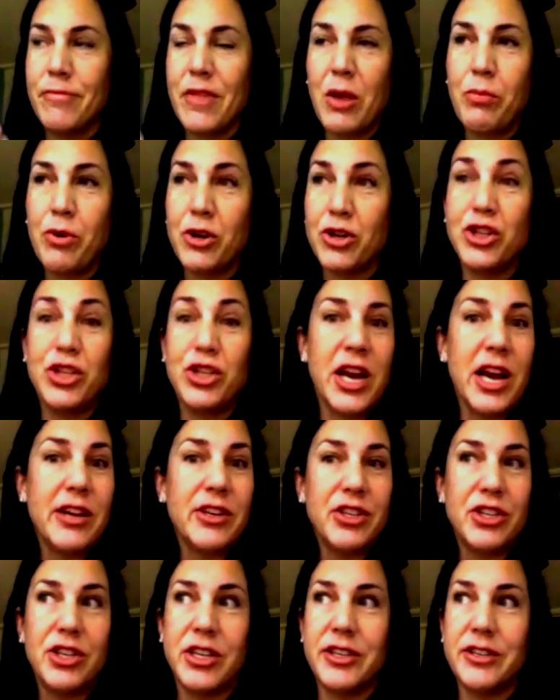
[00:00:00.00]

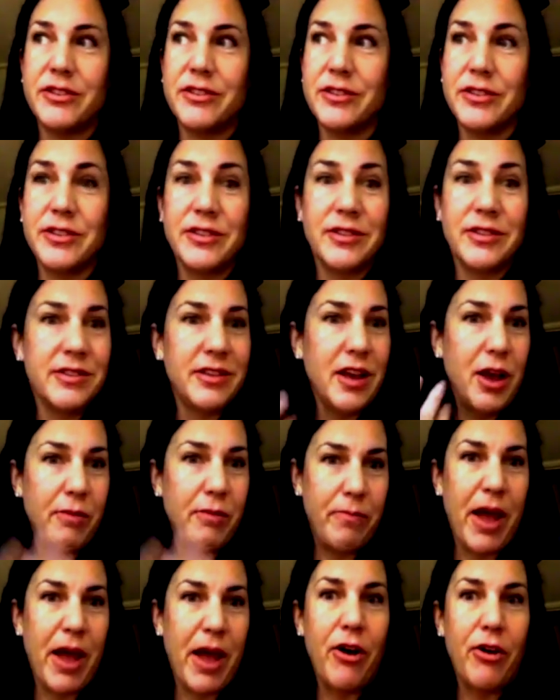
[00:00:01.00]
Projections
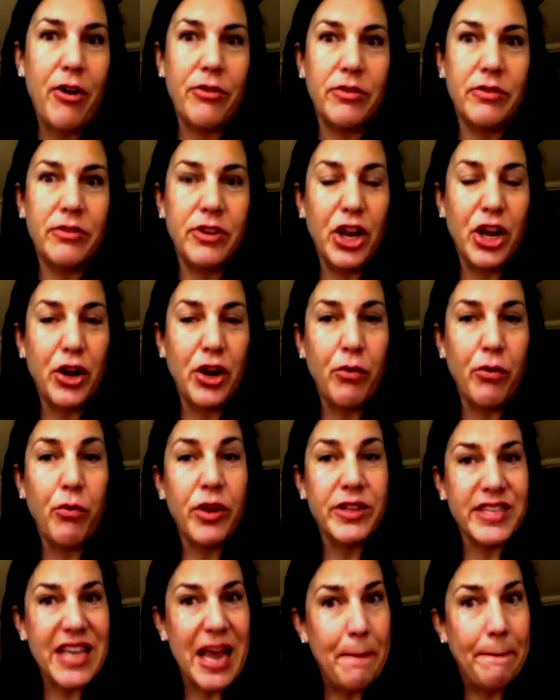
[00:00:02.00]
about, you know, was
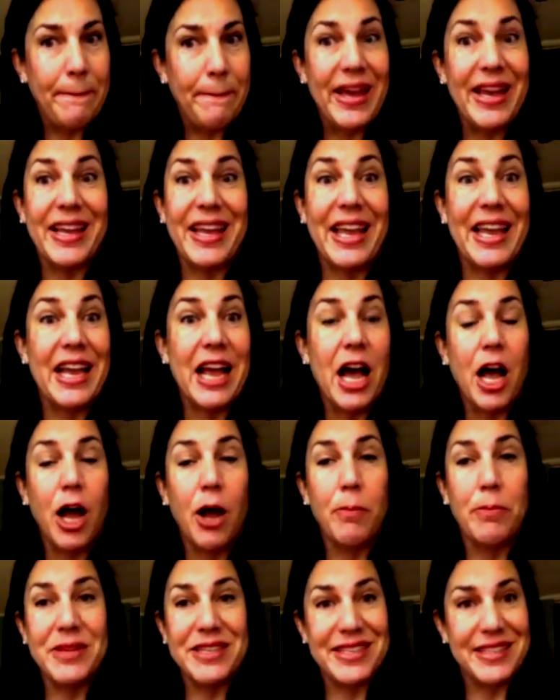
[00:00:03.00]
I picking
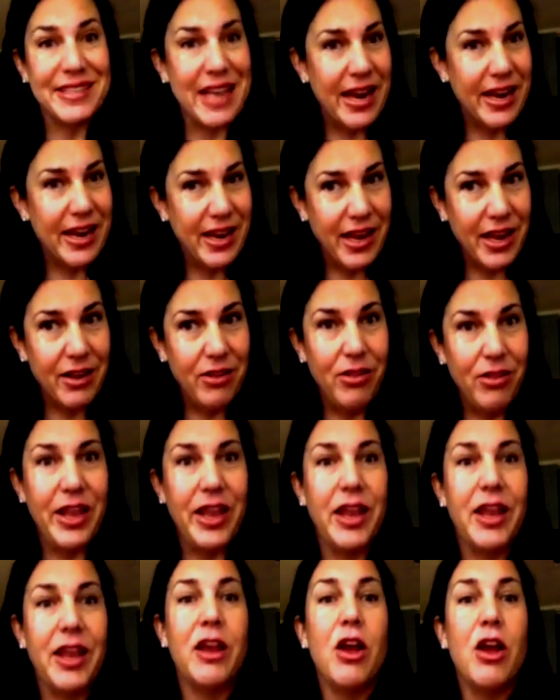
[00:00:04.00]
up
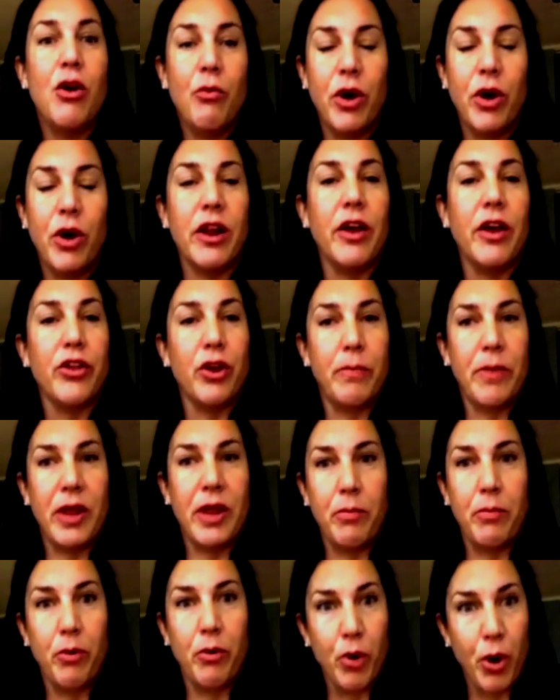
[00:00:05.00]
psychically what other
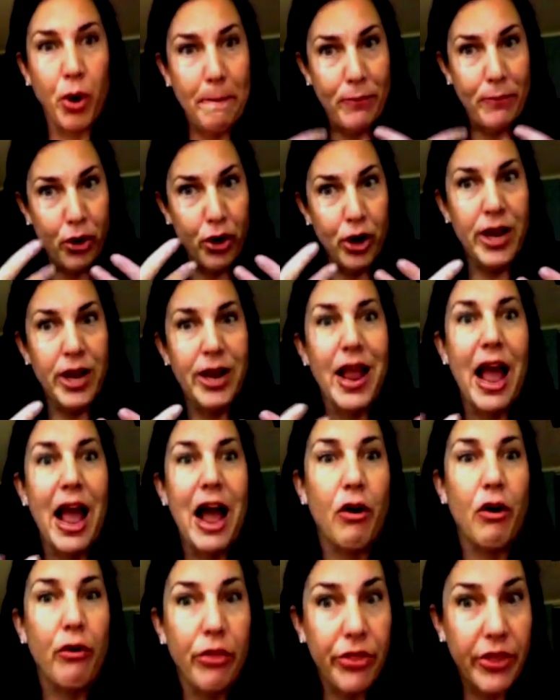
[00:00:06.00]
people were putting
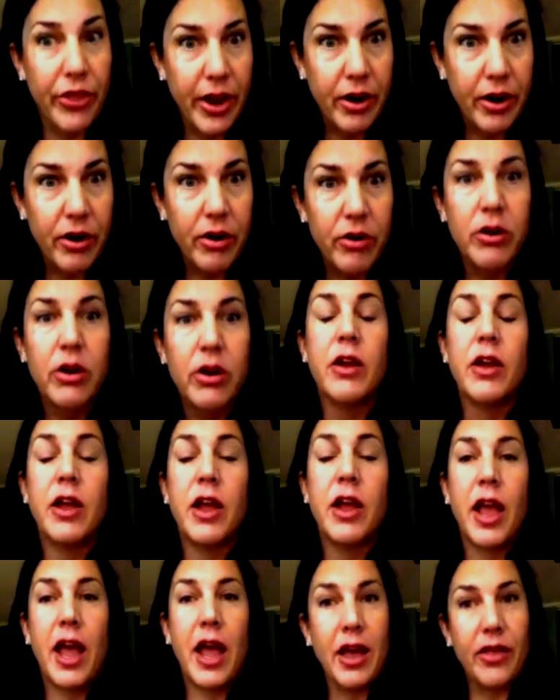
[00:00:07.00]
out there?
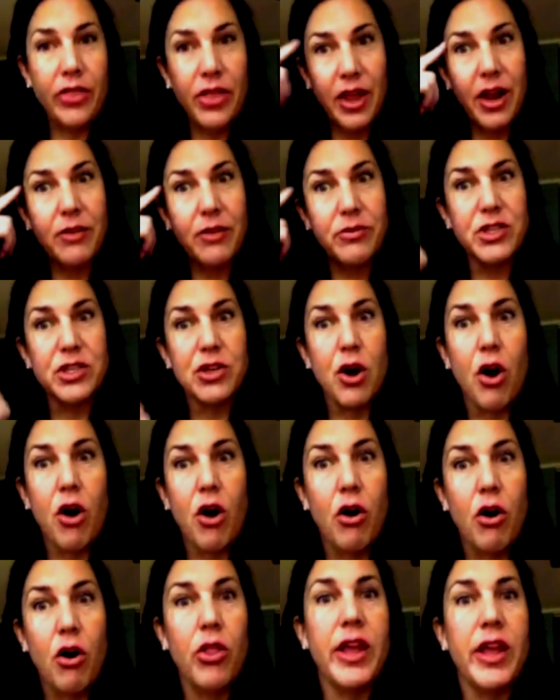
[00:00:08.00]
And then I was
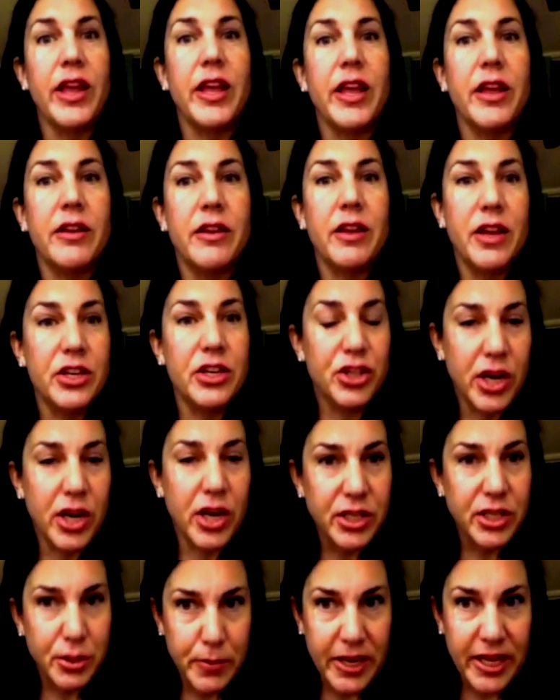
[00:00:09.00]
calling it a
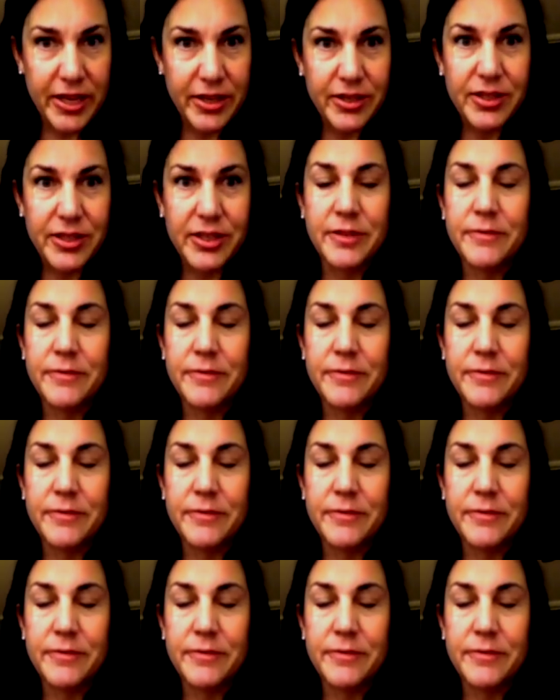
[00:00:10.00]
judgment.